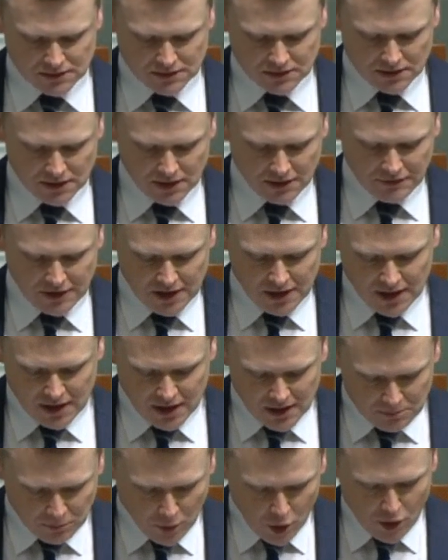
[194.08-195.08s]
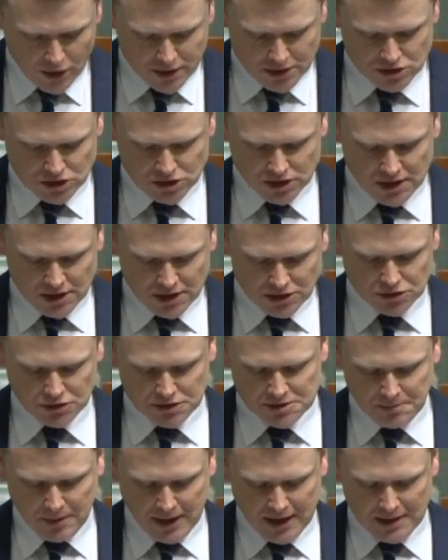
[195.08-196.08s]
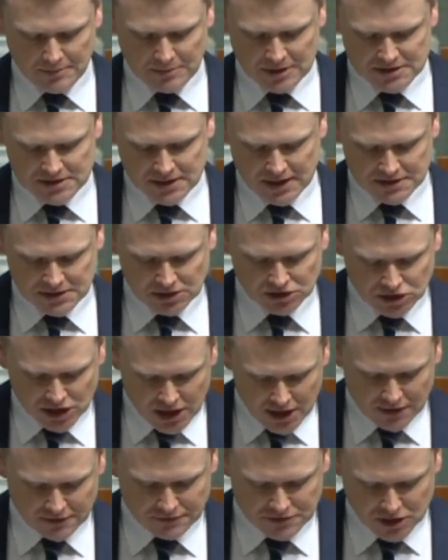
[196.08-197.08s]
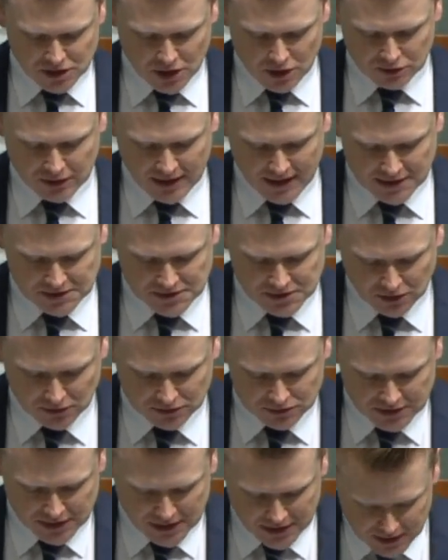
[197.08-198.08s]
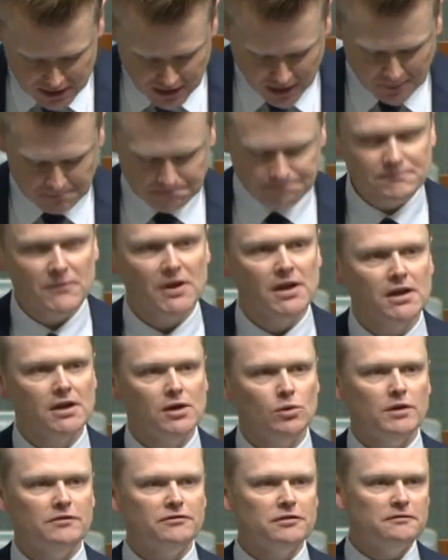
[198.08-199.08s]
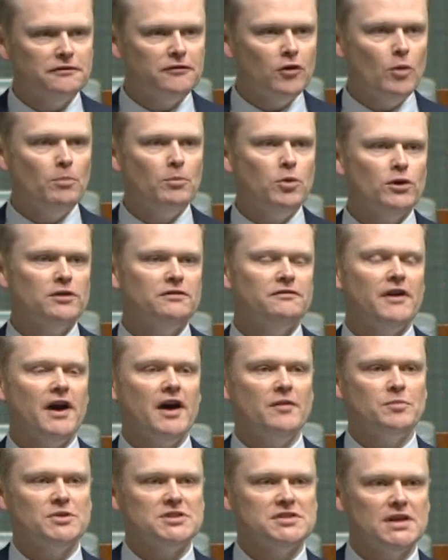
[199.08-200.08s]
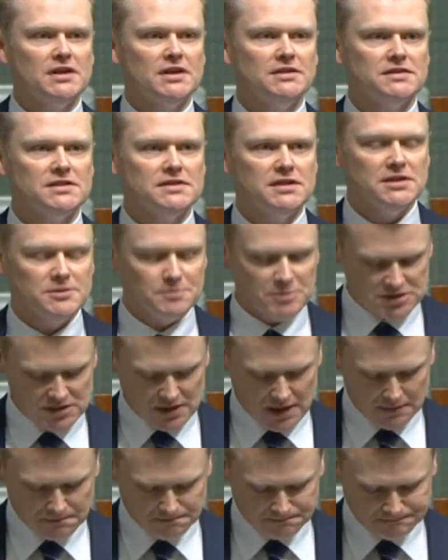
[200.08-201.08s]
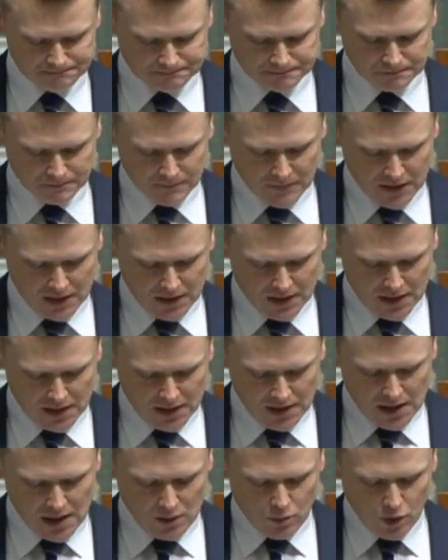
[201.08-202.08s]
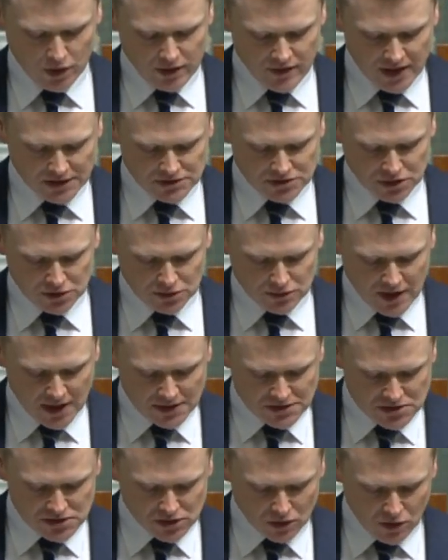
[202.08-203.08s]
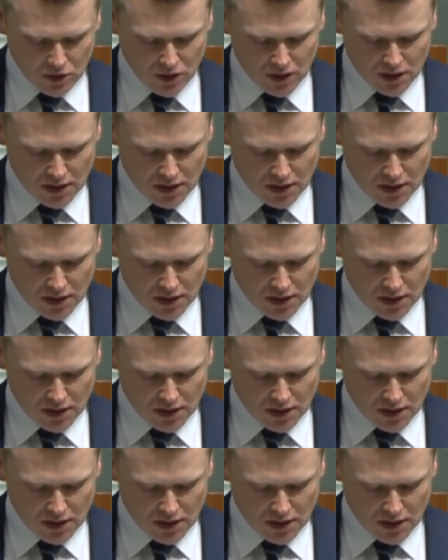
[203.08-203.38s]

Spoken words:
of mortgage interest payments as a share of total household income went from 4.5% to 6%. And what did that do? That saw